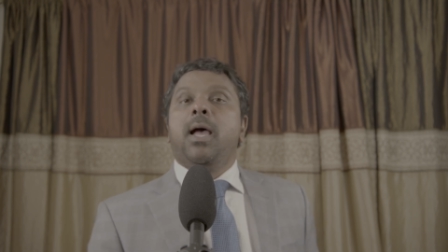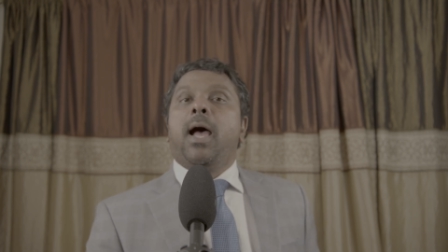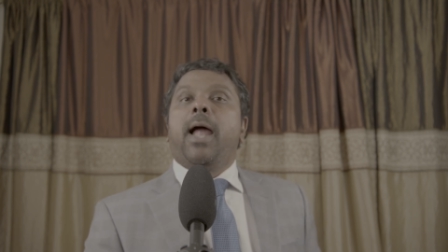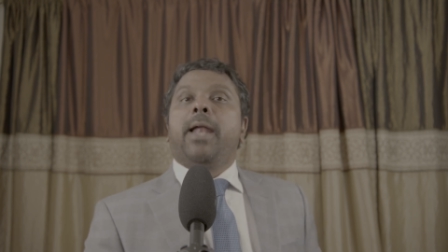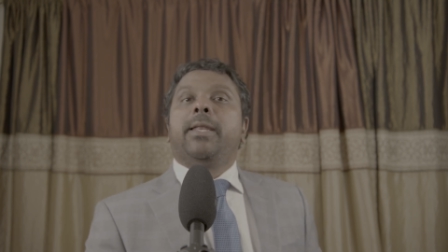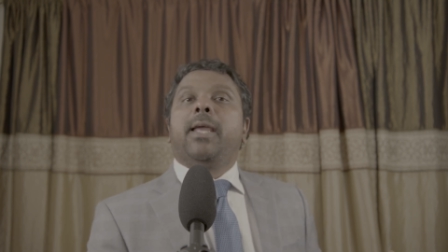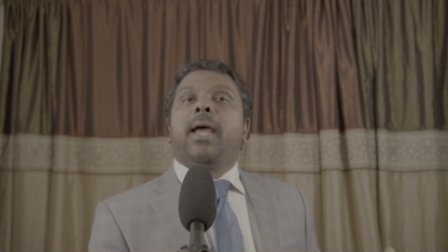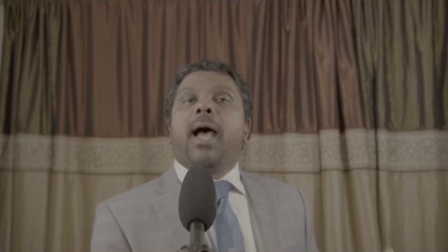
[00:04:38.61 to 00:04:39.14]

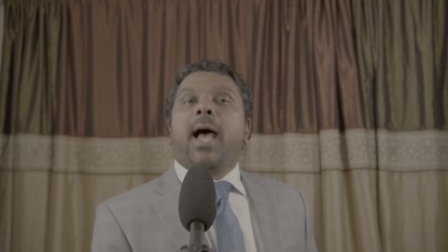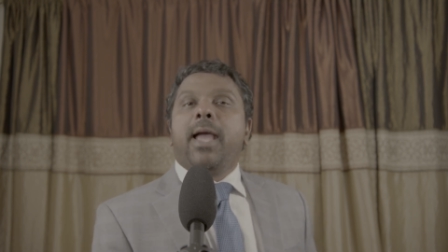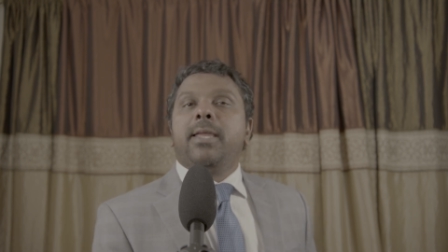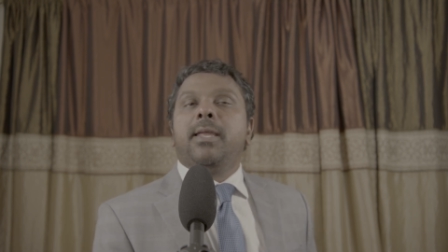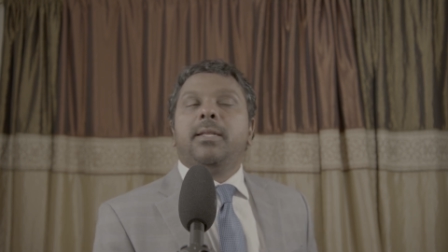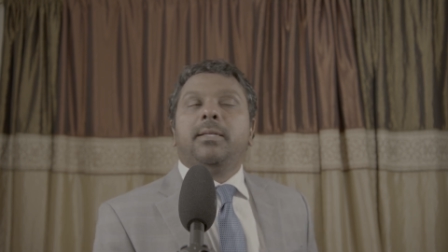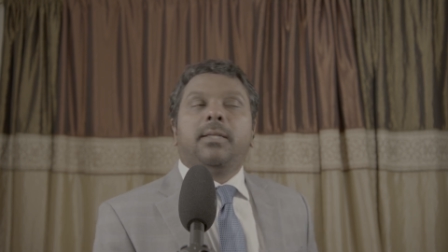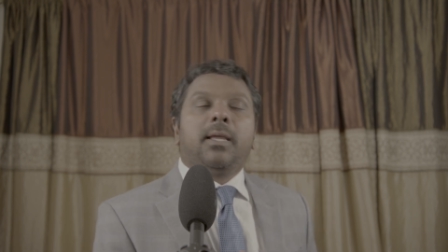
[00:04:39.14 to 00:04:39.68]
and a high
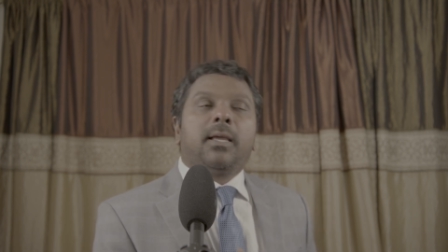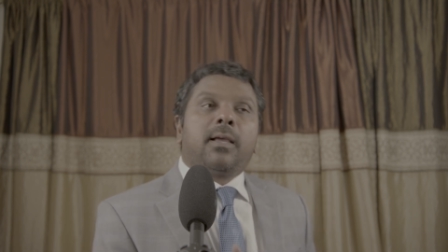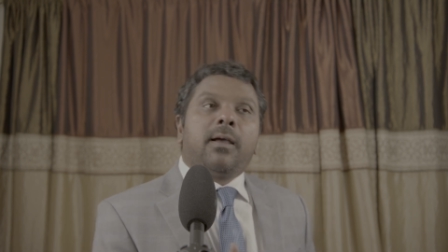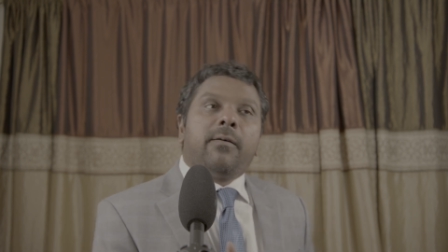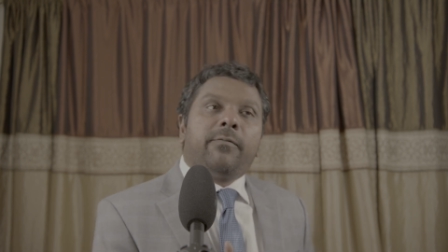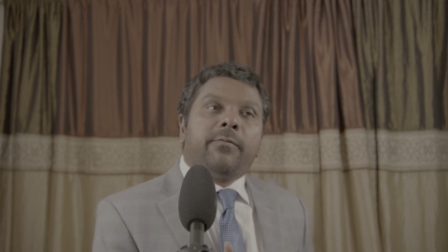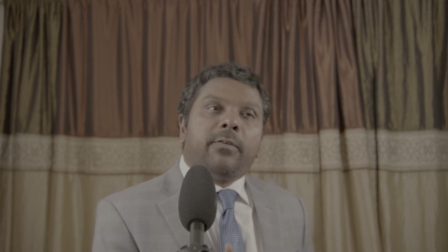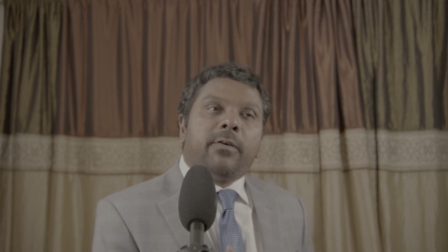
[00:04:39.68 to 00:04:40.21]
intake
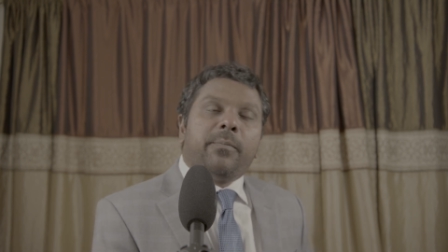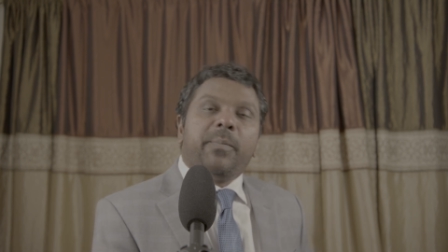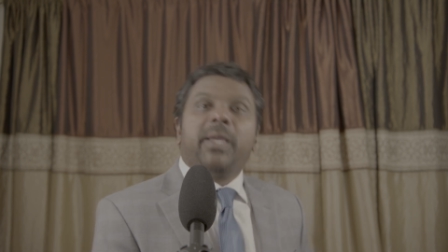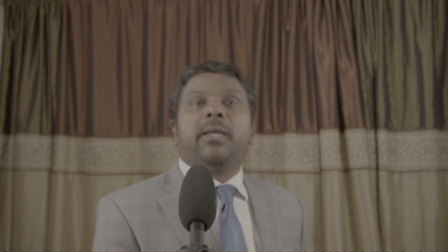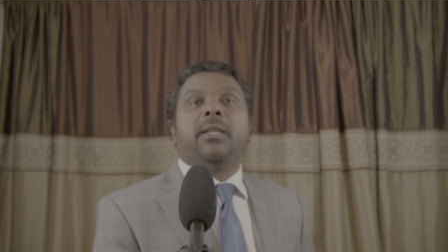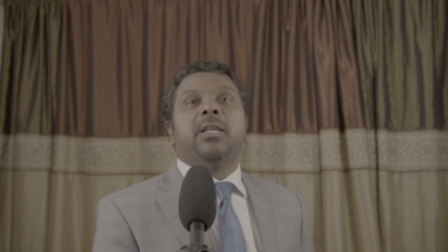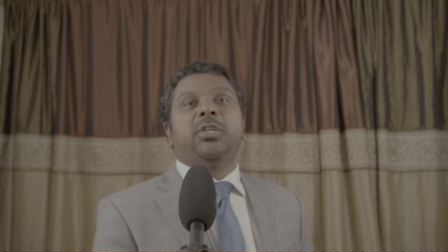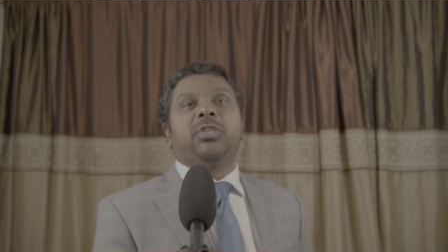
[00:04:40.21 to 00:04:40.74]
of
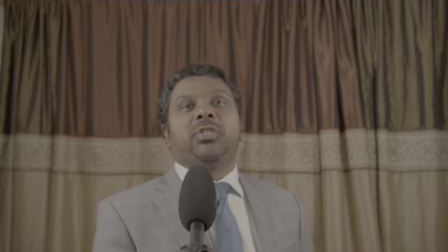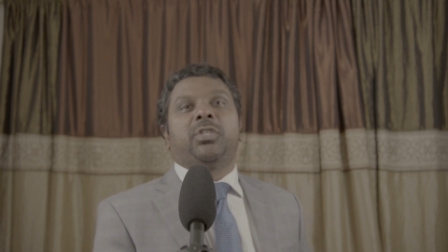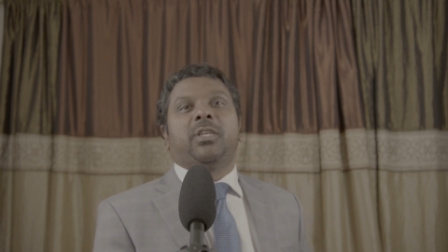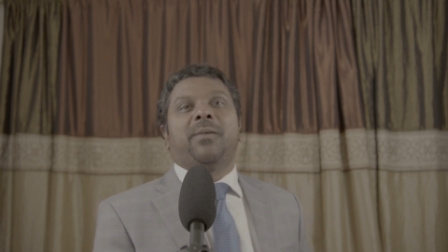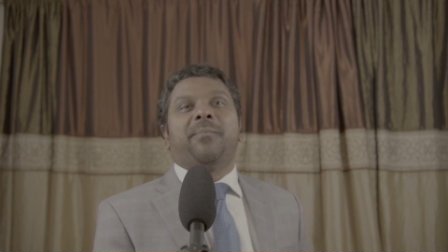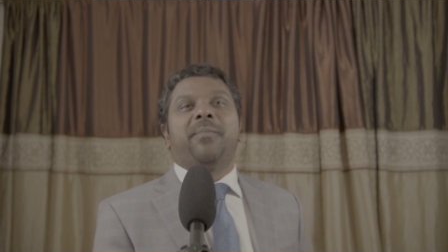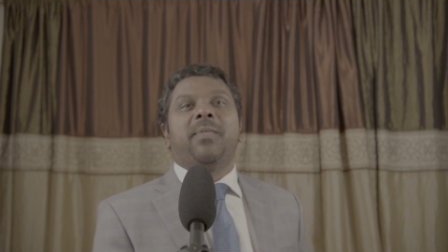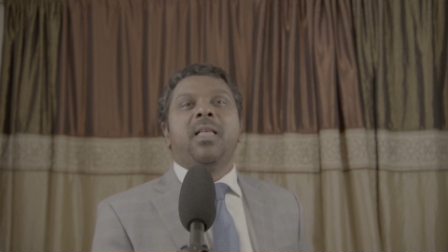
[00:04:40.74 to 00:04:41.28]

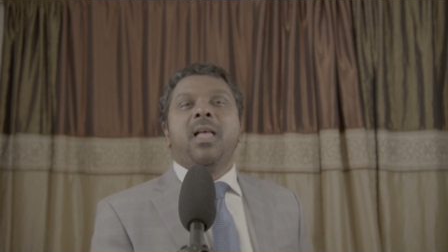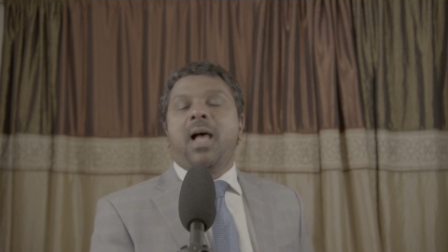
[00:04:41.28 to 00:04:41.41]
magnesium